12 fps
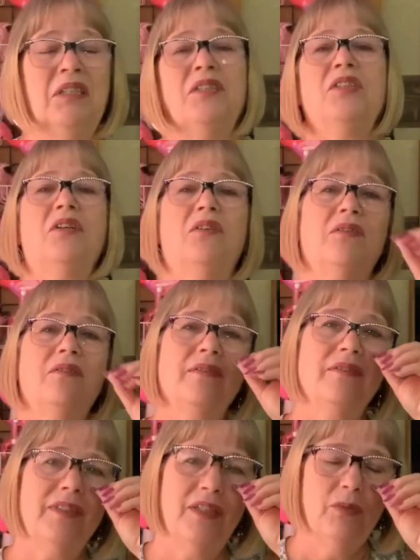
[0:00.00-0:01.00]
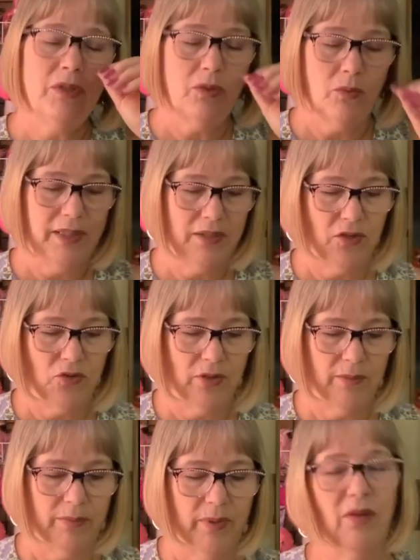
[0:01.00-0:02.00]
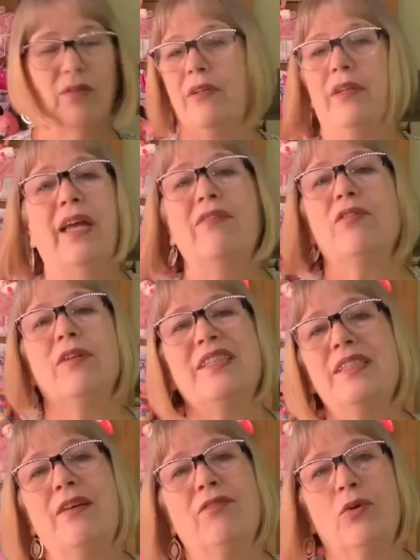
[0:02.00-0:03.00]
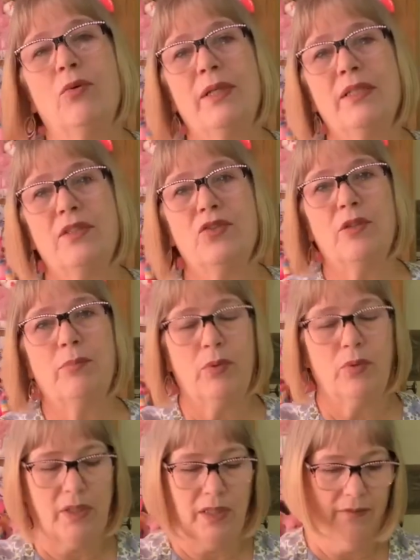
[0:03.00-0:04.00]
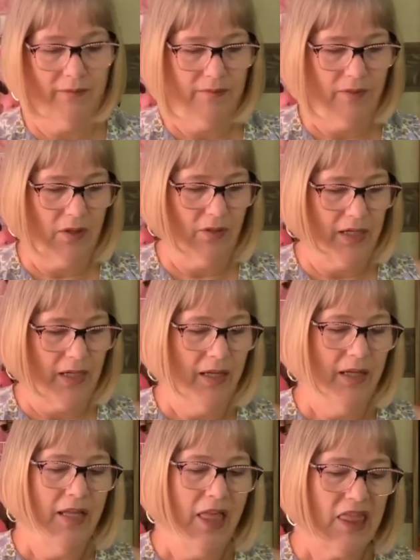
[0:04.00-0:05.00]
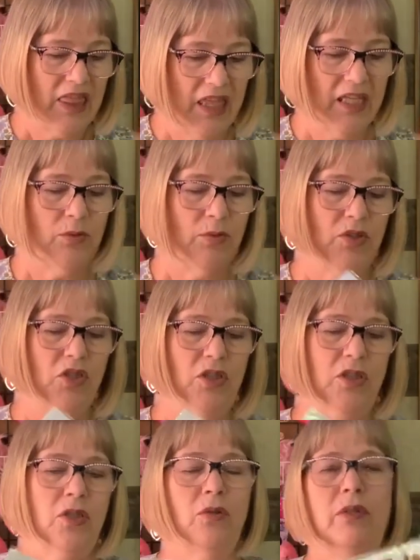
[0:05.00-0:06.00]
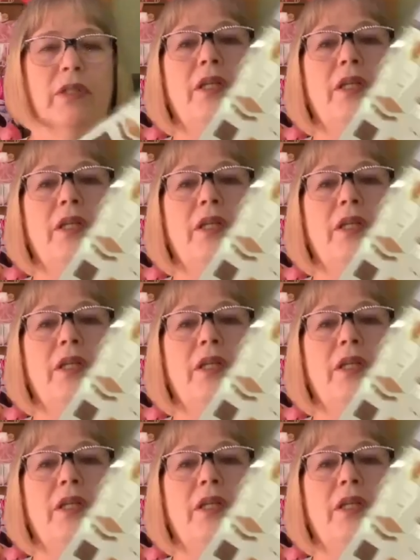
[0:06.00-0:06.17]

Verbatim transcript: so it was a wasted trip oh never it's never a wasted trip okay all right this was just totally